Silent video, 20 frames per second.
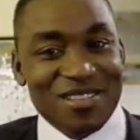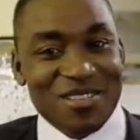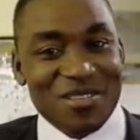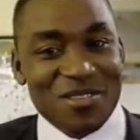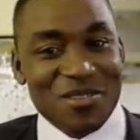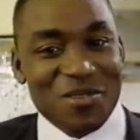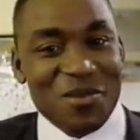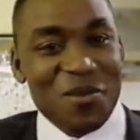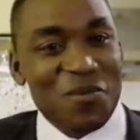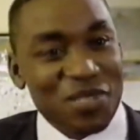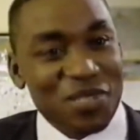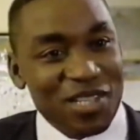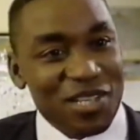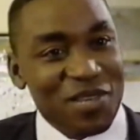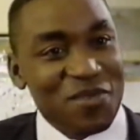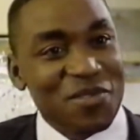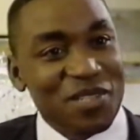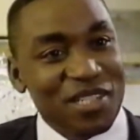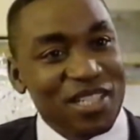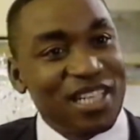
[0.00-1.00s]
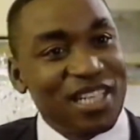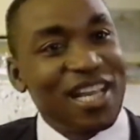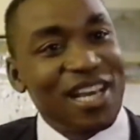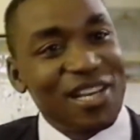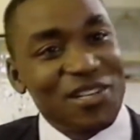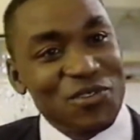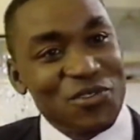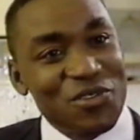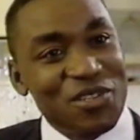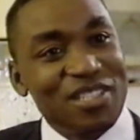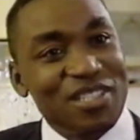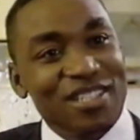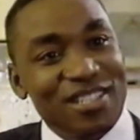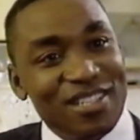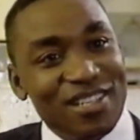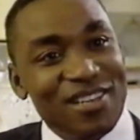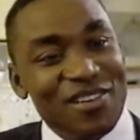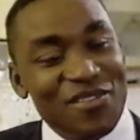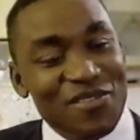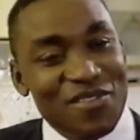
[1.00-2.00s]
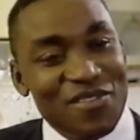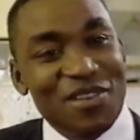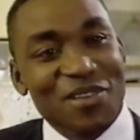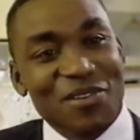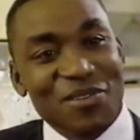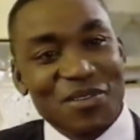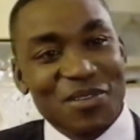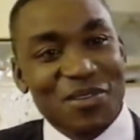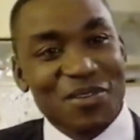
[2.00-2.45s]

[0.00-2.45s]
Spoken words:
It was an electricity appeal to